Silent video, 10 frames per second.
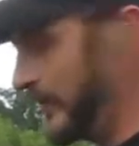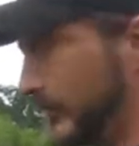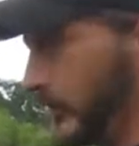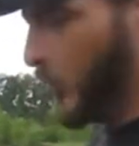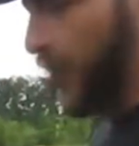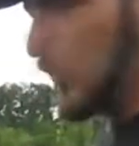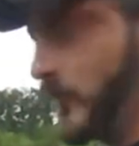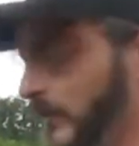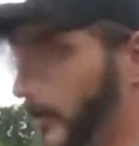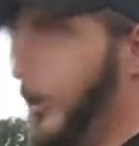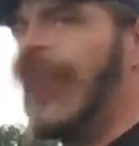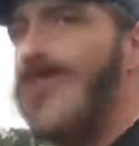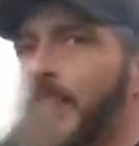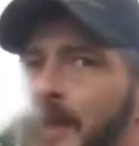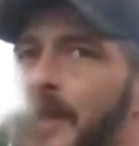different reports we've heard,
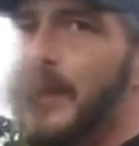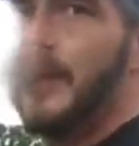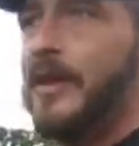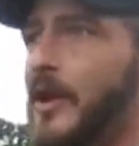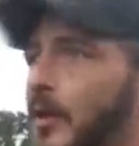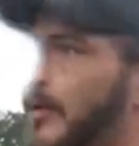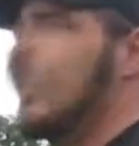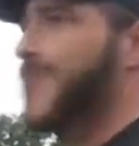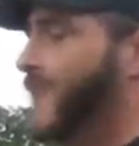you know, we,